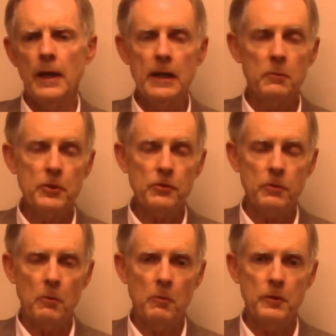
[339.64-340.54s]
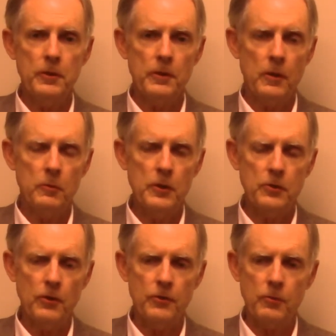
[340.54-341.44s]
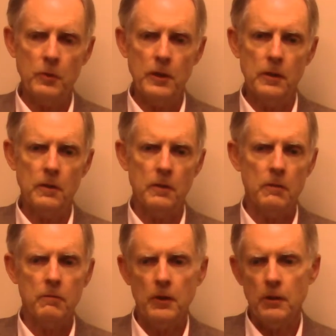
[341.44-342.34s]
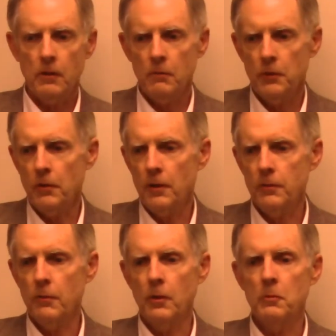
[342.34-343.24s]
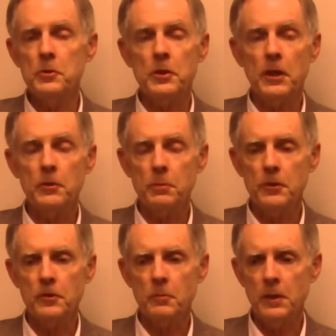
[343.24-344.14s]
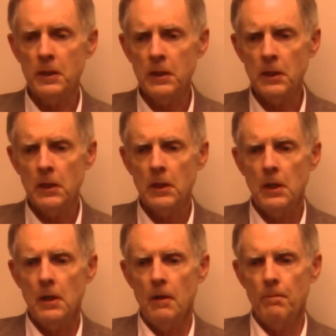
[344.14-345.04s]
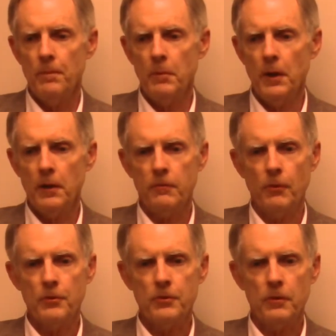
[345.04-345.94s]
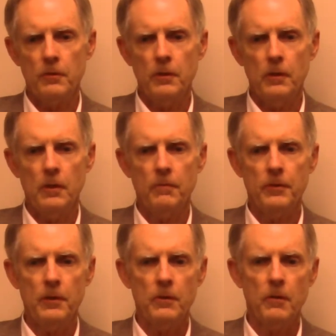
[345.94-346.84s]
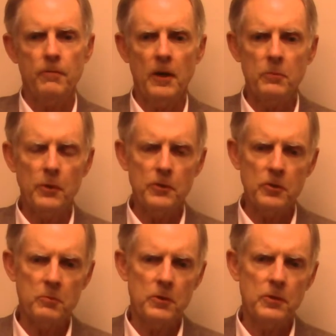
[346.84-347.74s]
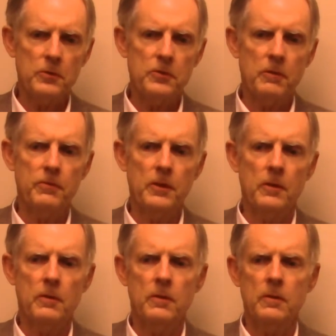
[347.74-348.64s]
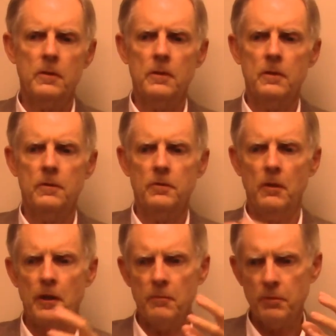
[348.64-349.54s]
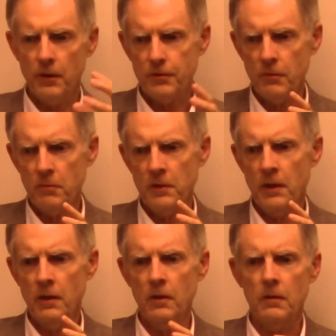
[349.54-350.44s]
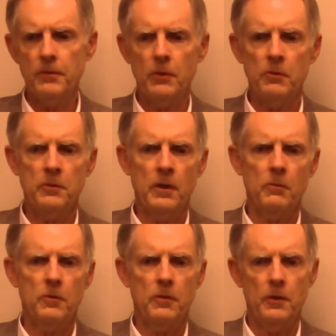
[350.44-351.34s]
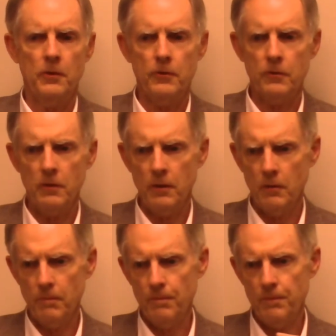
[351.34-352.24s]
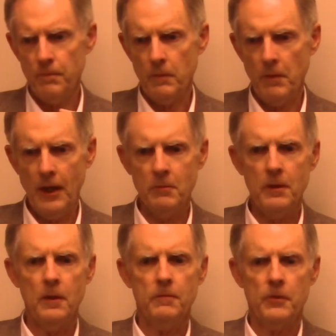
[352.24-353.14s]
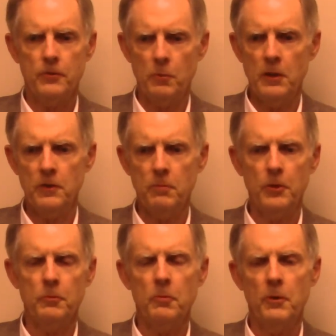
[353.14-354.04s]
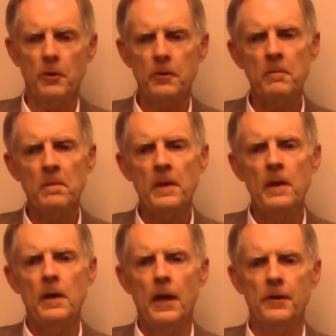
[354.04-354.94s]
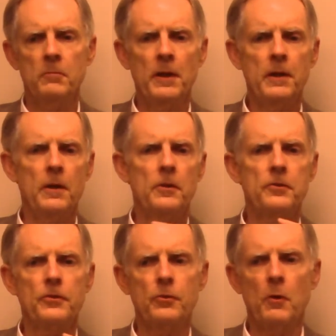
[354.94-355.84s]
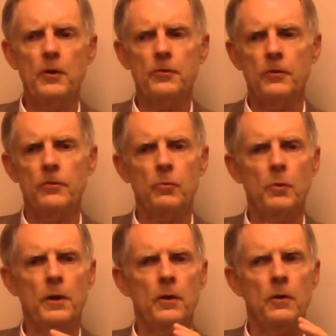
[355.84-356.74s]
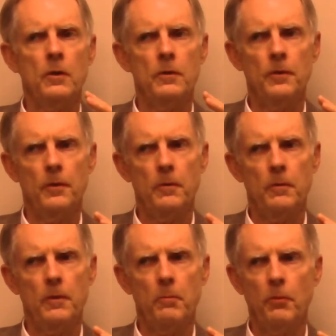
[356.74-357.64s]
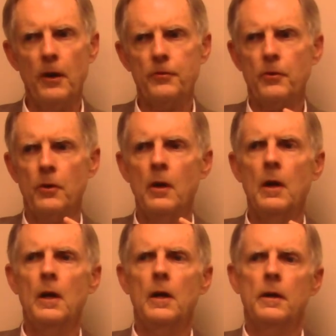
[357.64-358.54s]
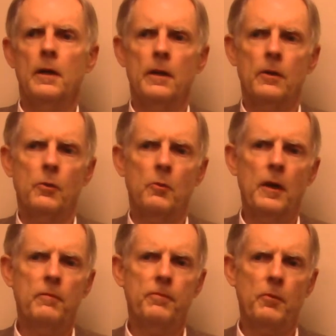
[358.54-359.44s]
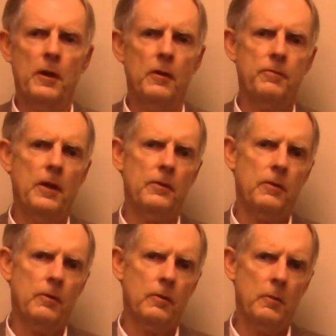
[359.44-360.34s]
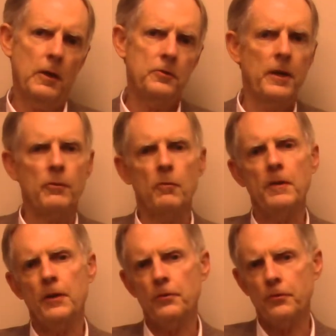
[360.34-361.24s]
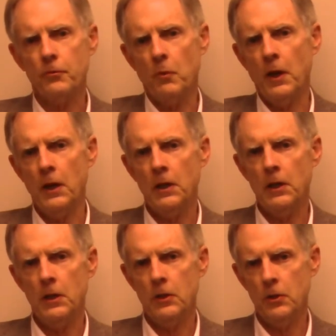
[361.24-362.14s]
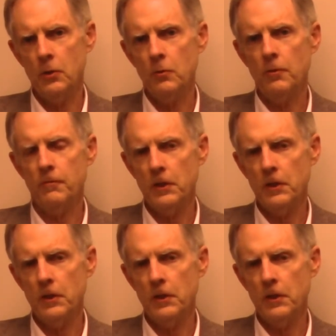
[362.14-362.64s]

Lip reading: And originally when we did our research, we thought in utero was a nice place to be. But unfortunately, if there are fibroid tumors, if there is a lot of pressure in there, if you're in there with another baby, if they're twins, multiple birth, and there are many other situations where the pressure can create craniosacral fascial strain in you, the